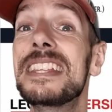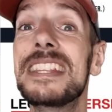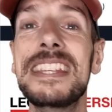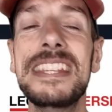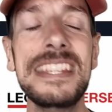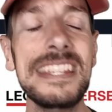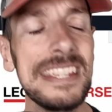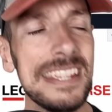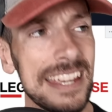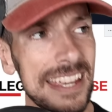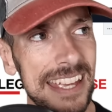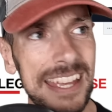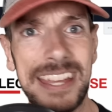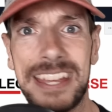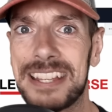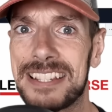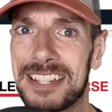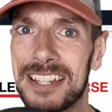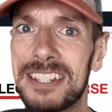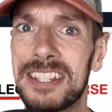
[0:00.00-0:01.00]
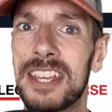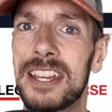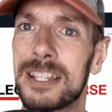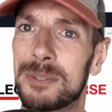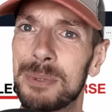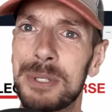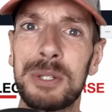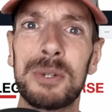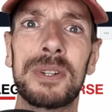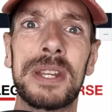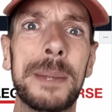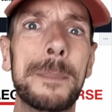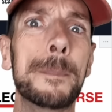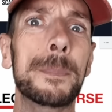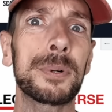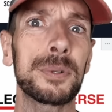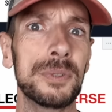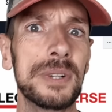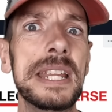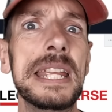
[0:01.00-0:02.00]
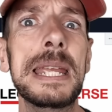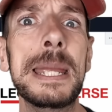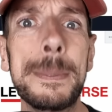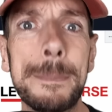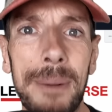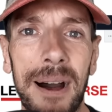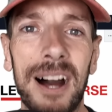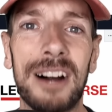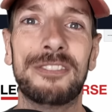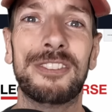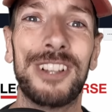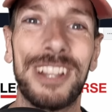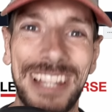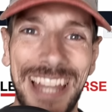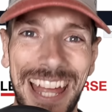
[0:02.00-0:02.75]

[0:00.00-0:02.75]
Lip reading: years and years. We're talking pre-Marvel